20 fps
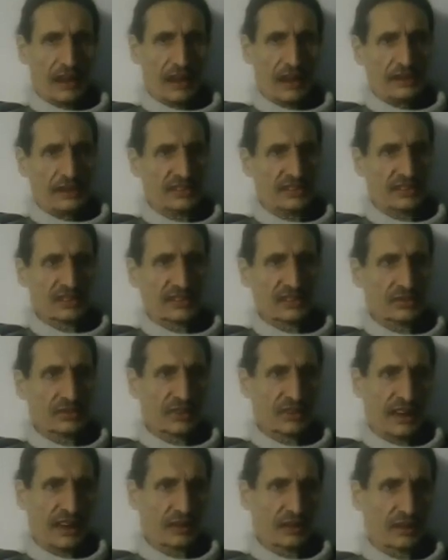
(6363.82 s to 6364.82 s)
and it doesn't
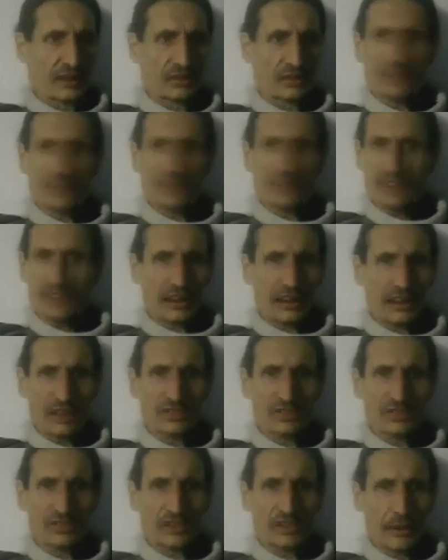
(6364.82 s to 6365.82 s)
take a genius
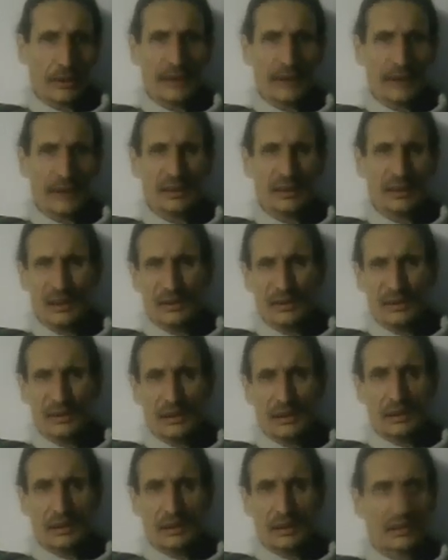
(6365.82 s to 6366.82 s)
to do it,
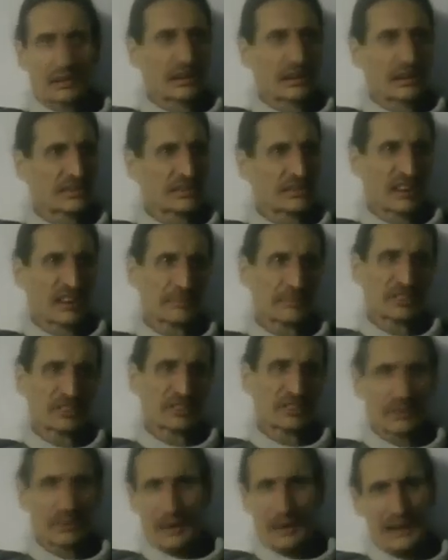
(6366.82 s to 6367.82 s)
because the government
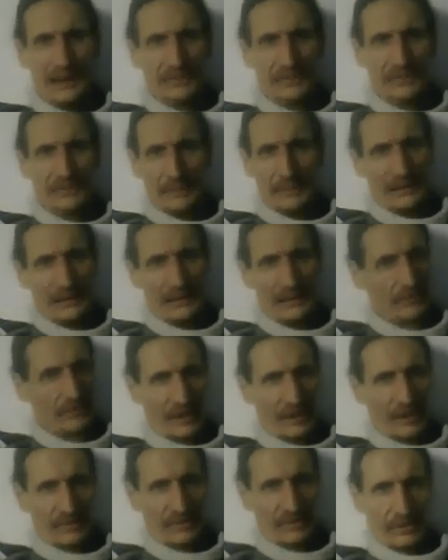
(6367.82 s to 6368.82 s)
still have the Bill of
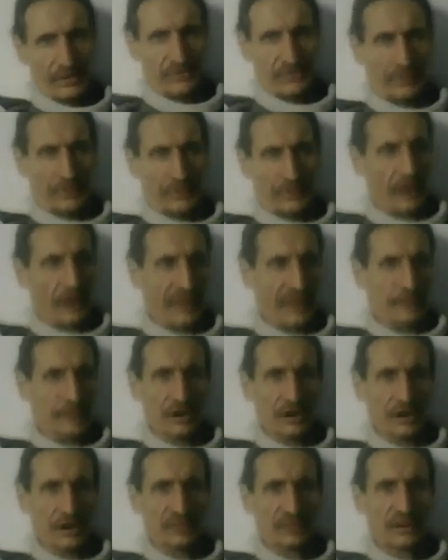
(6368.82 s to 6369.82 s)
Rights on their
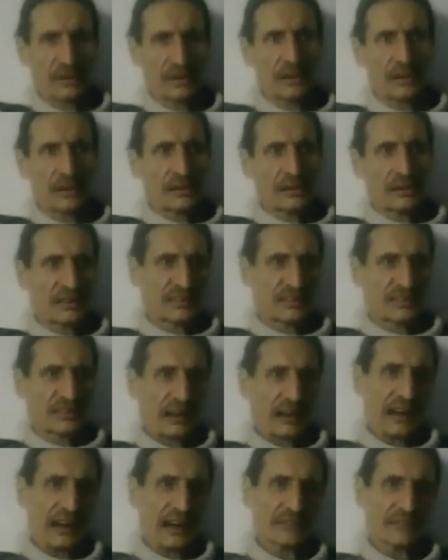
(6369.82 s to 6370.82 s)
books. They still
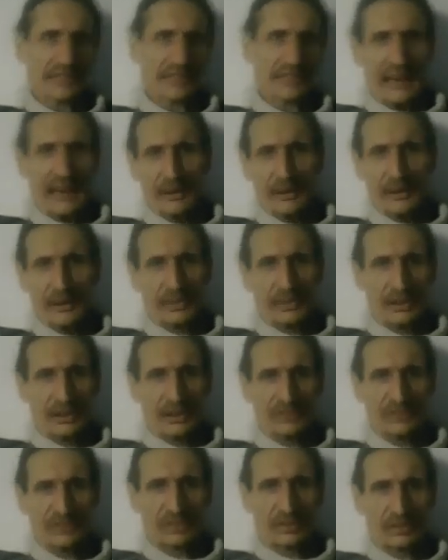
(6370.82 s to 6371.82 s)
have
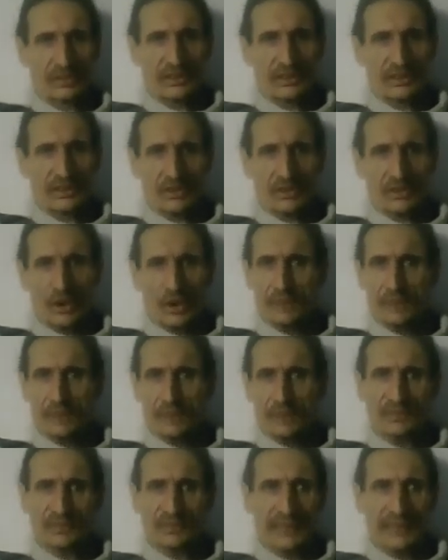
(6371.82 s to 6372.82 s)
these
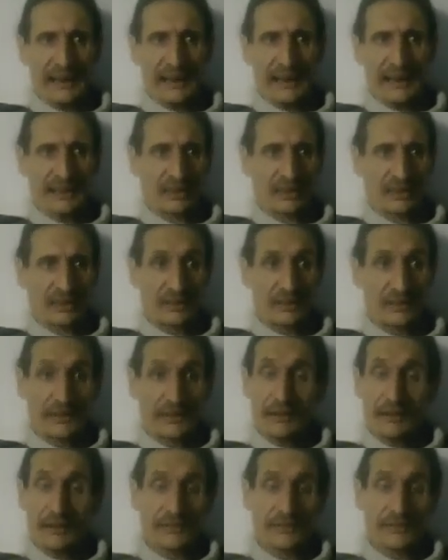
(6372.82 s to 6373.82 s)
documents there, so you can
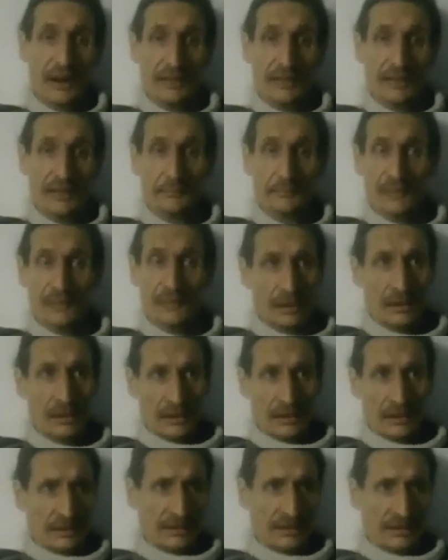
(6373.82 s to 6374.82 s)
verify them
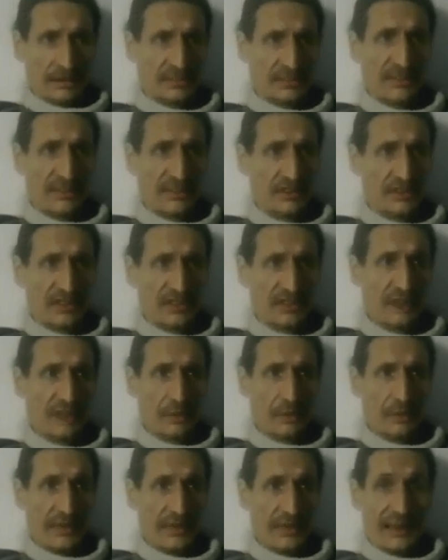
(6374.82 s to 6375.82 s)
and see for yourself
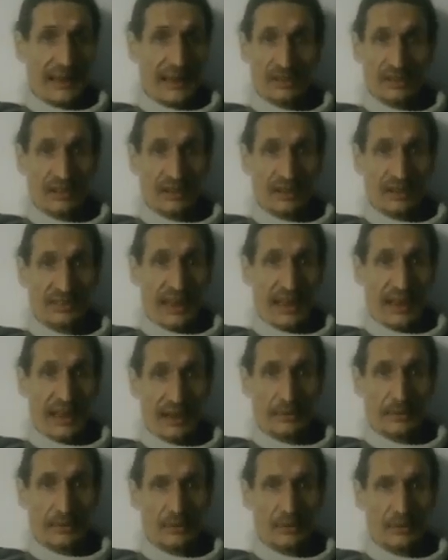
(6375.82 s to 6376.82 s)
what they actually
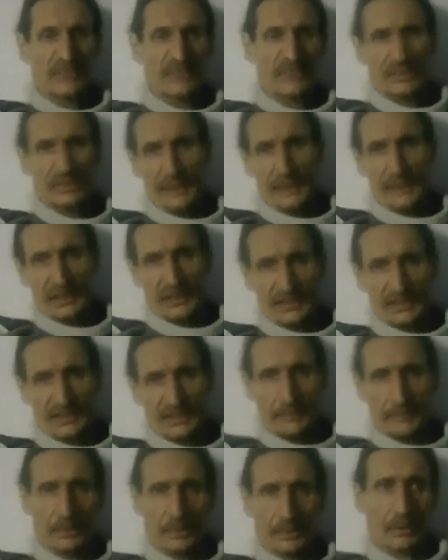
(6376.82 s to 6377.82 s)
say. We've just made it
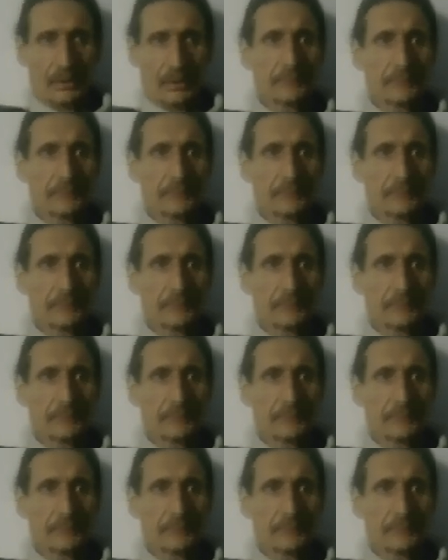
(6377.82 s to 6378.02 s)
simple.